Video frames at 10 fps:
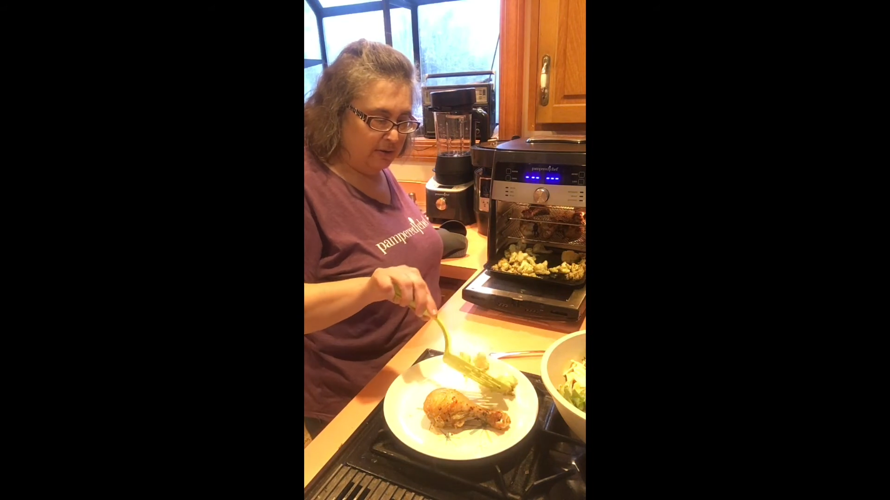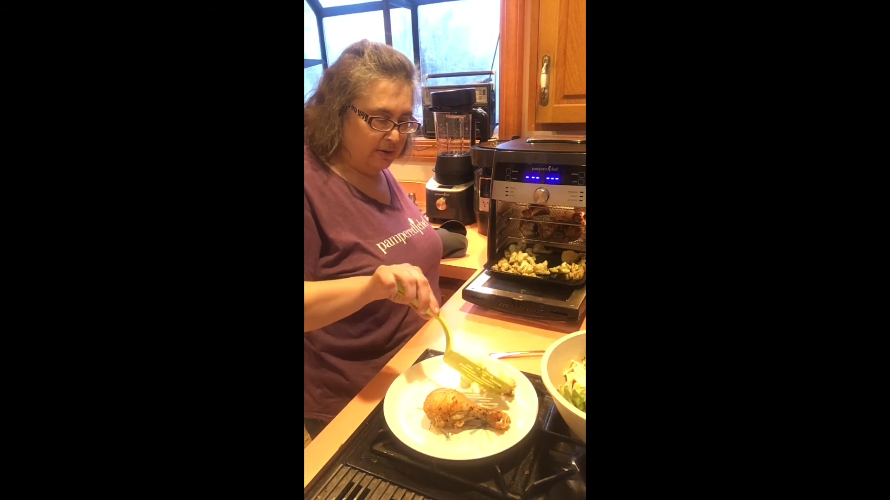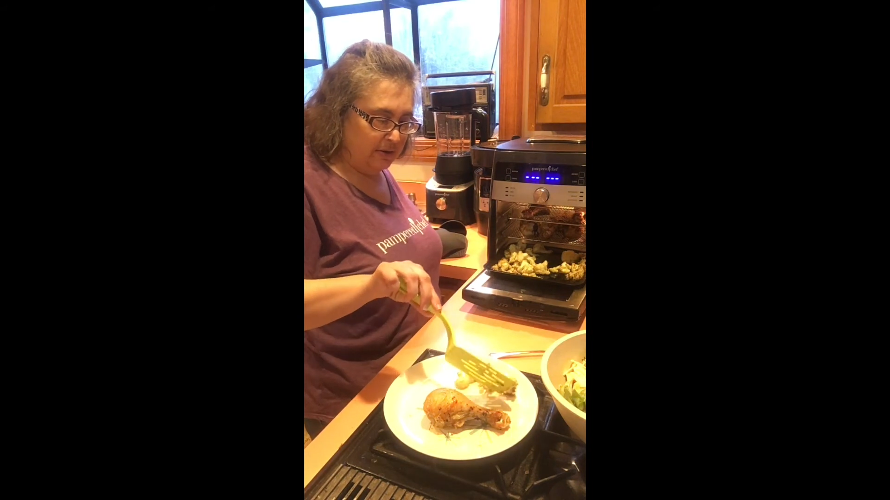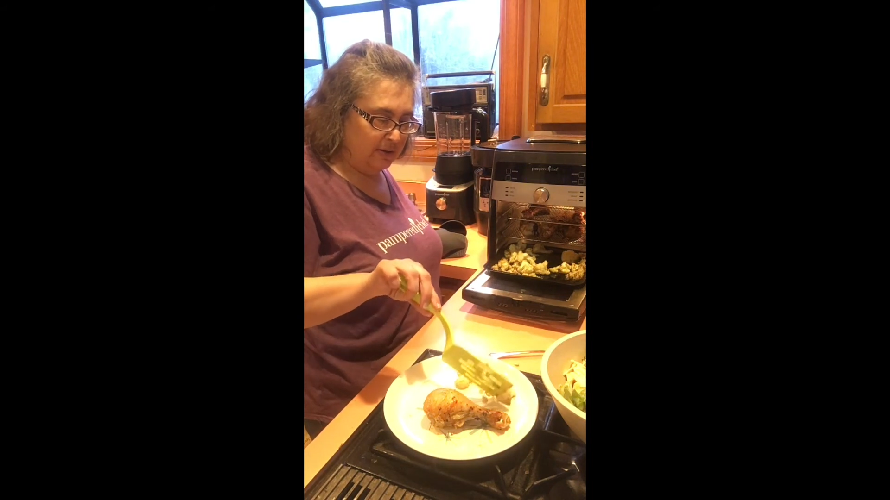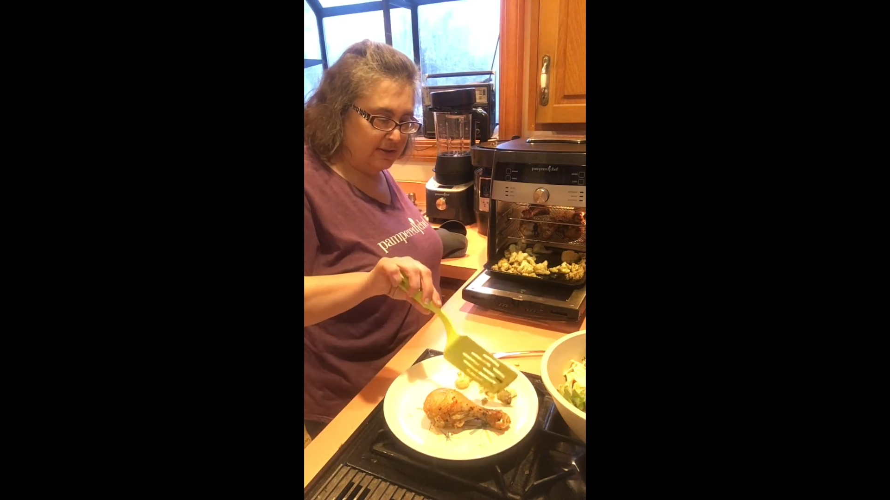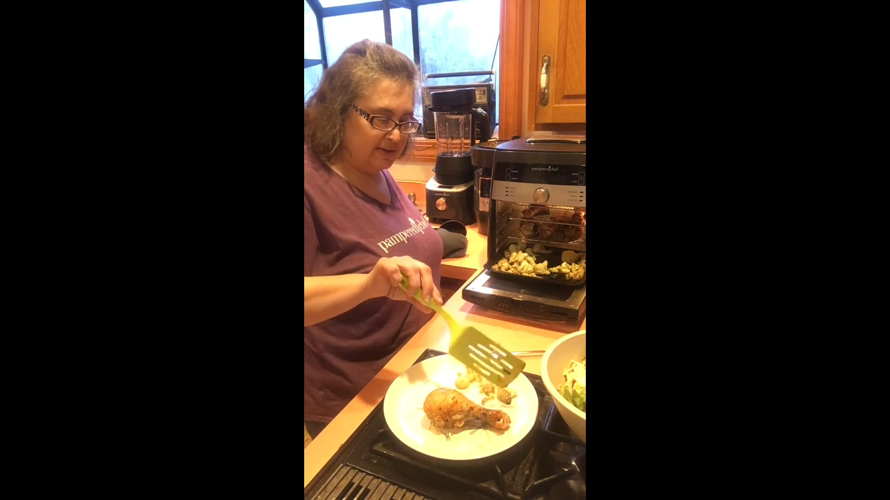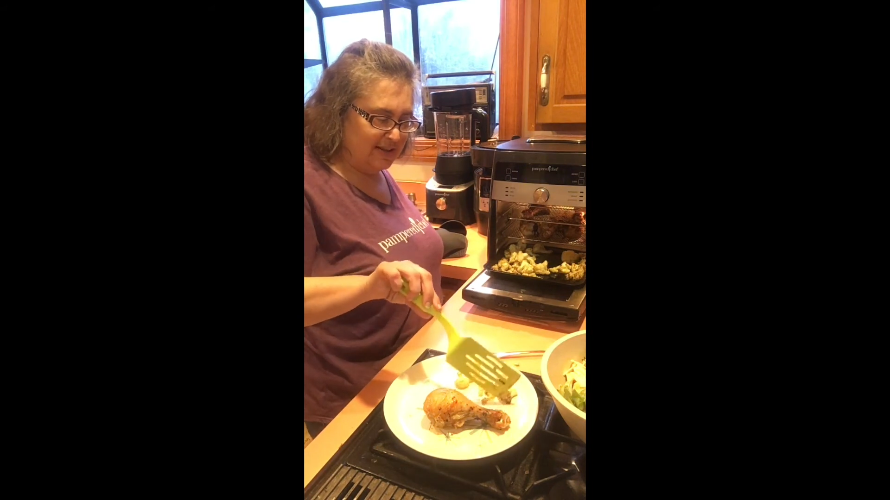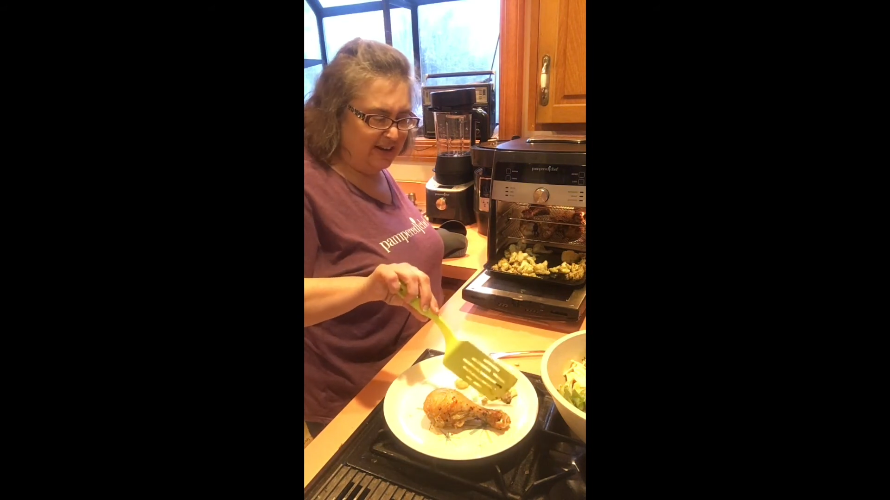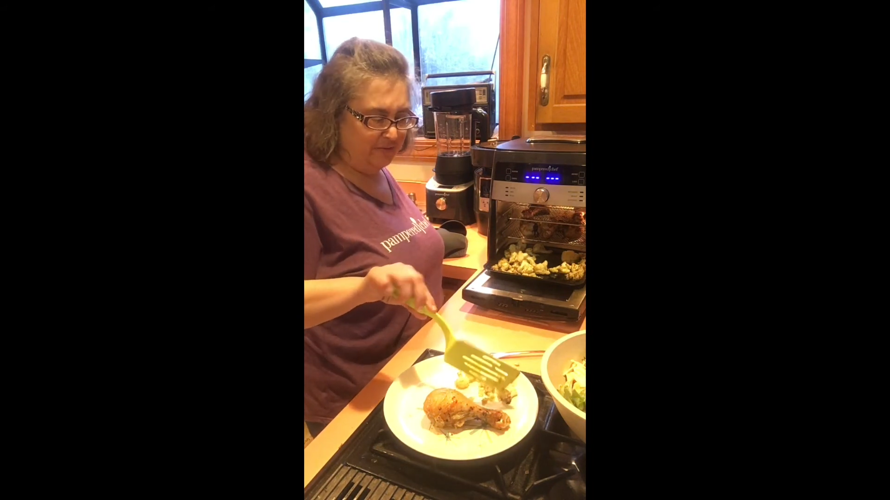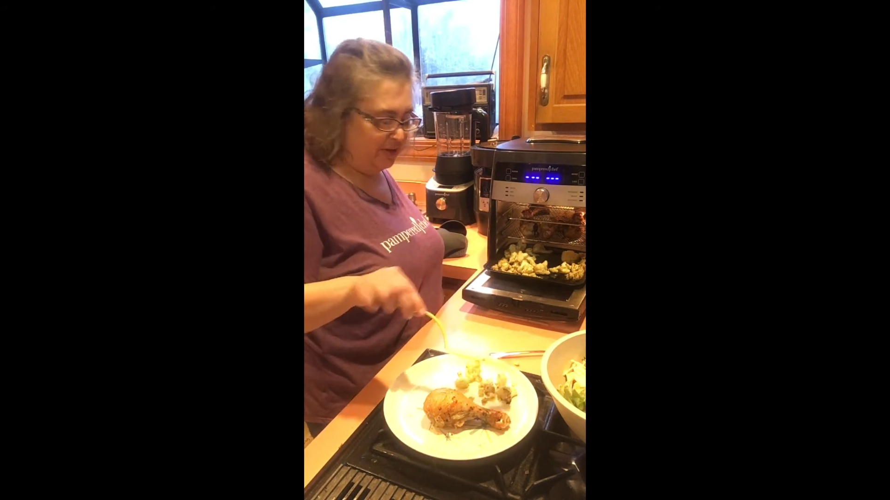and this is
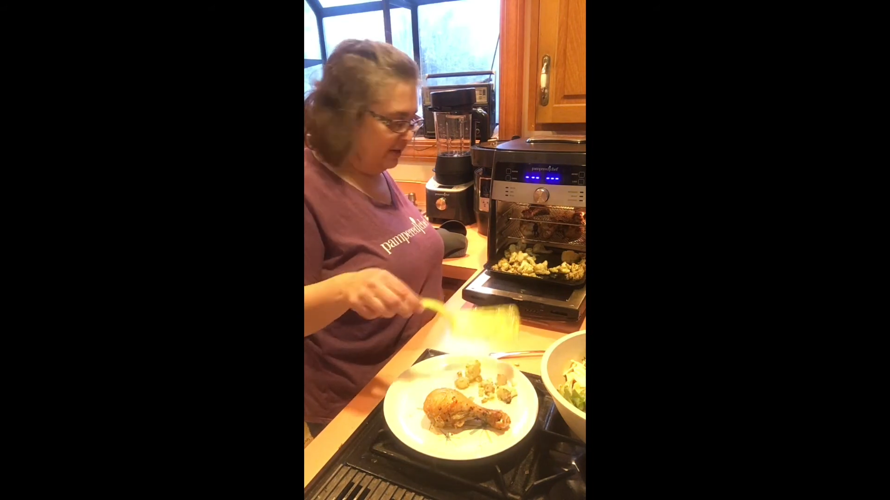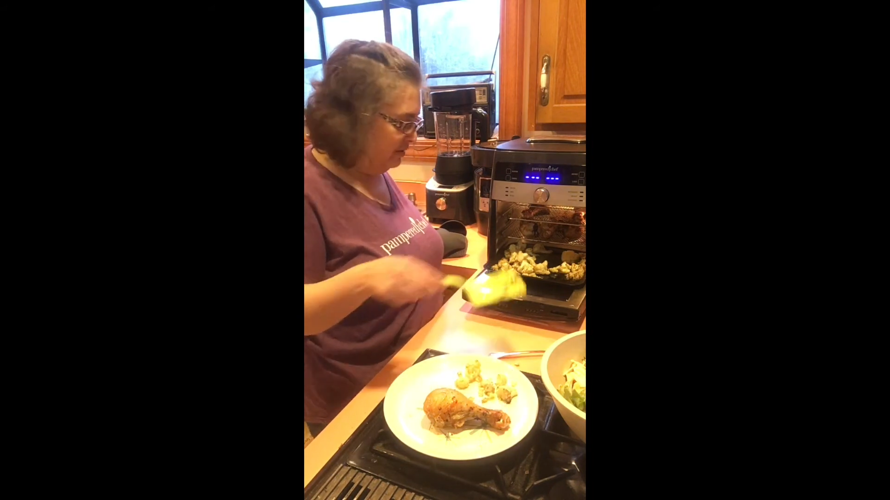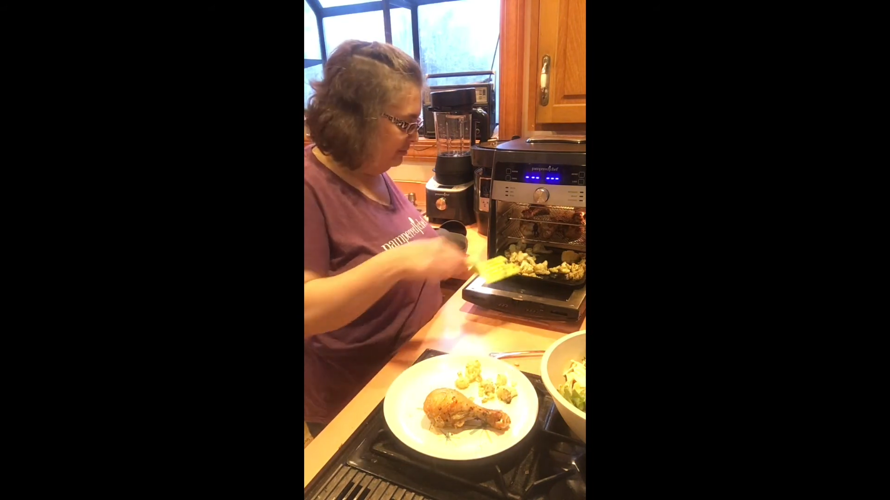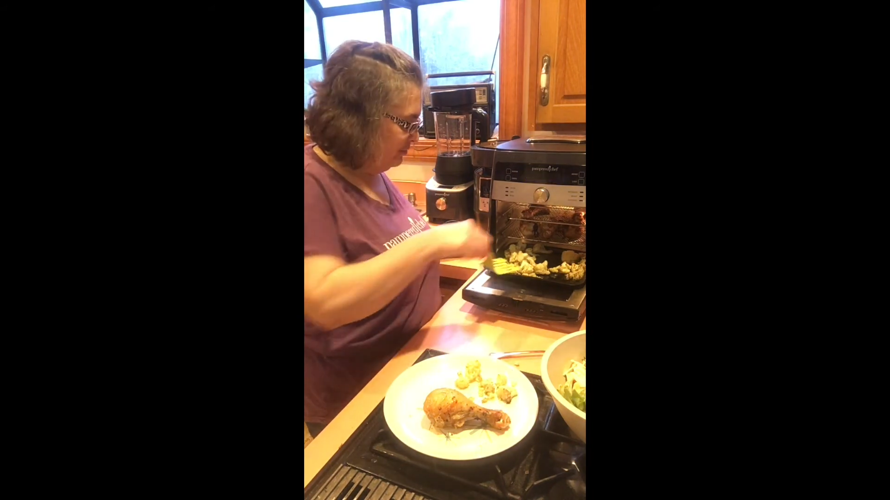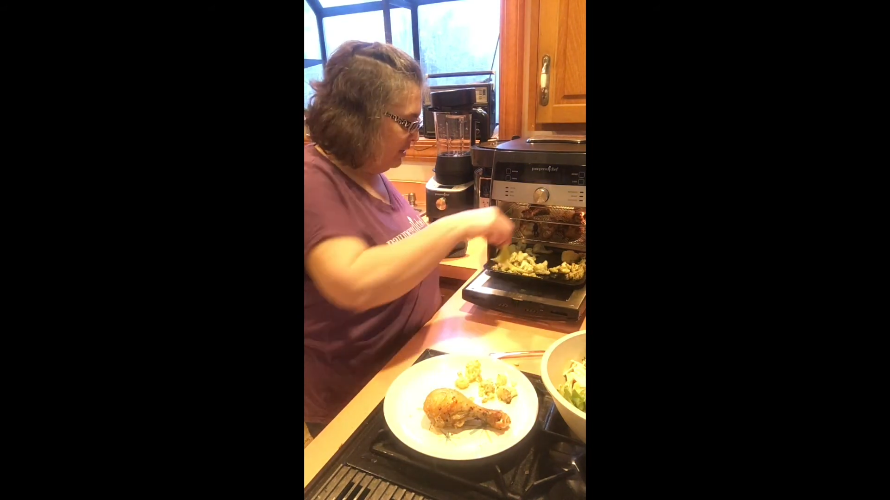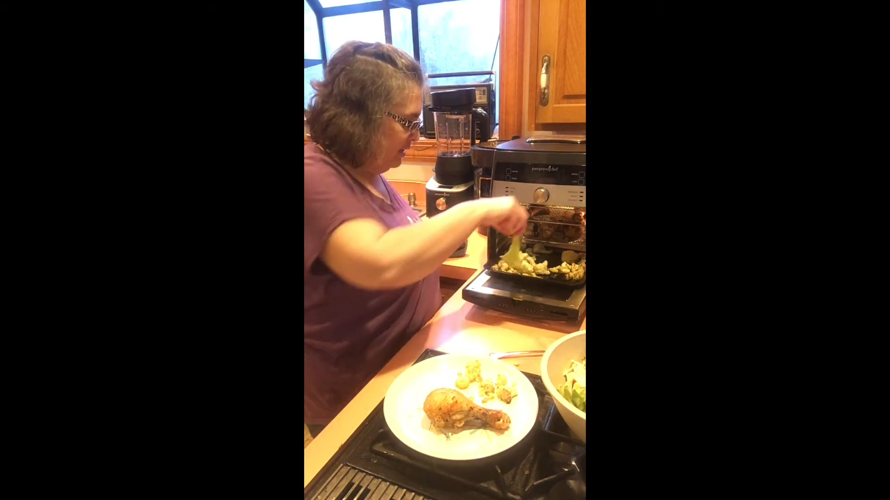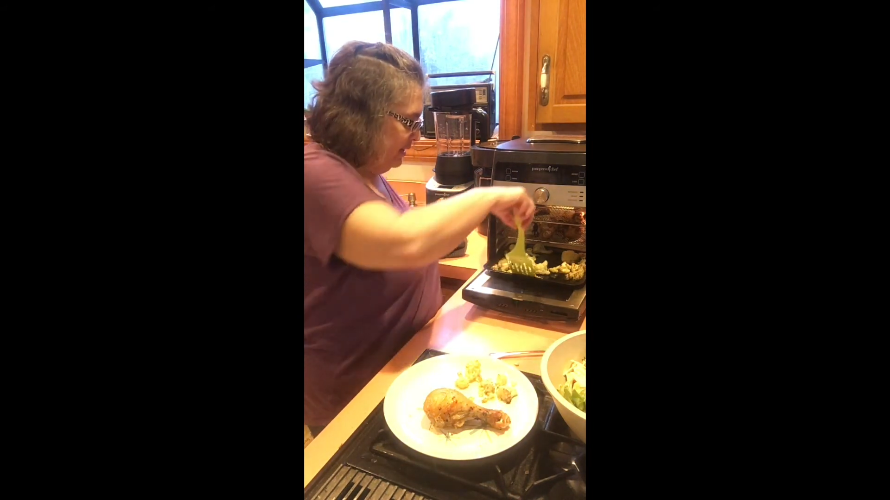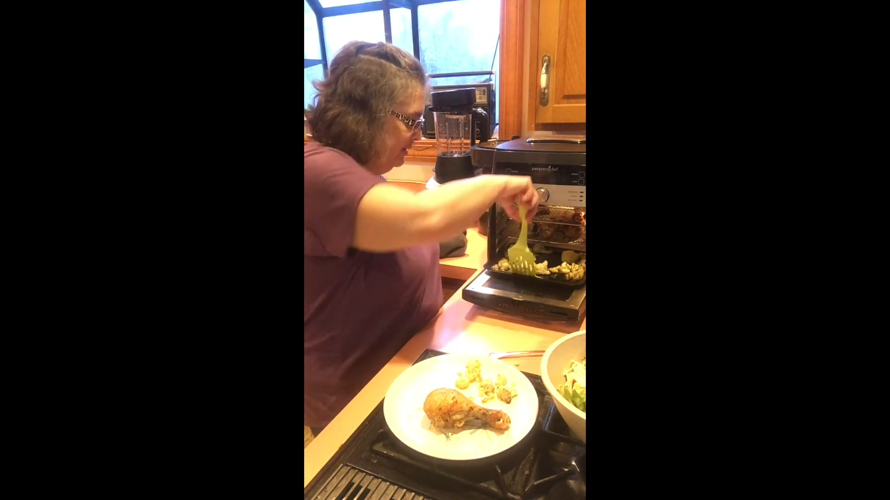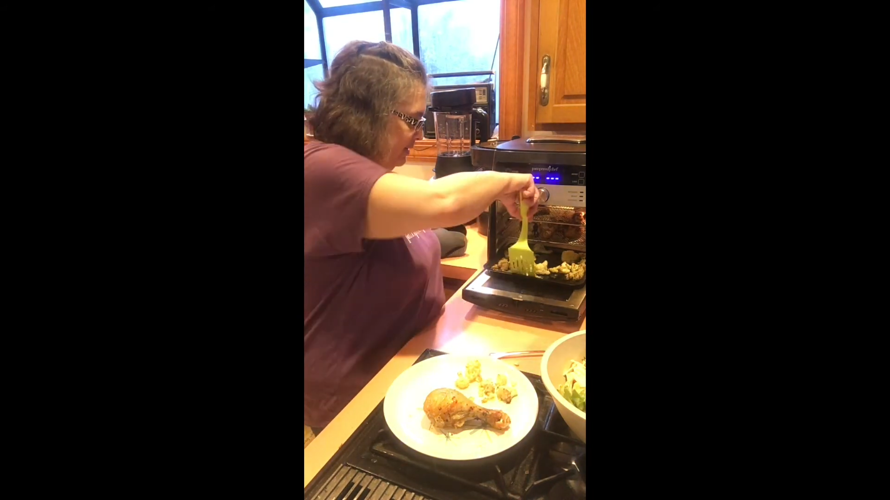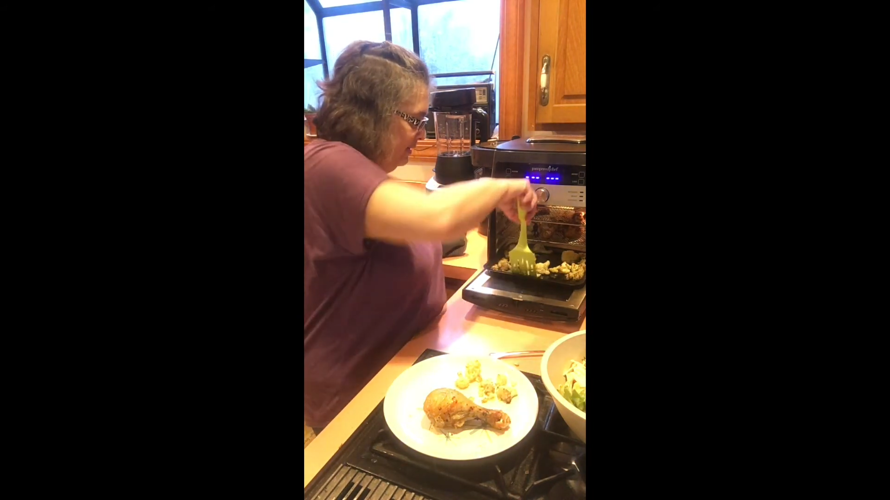kind of like a fried.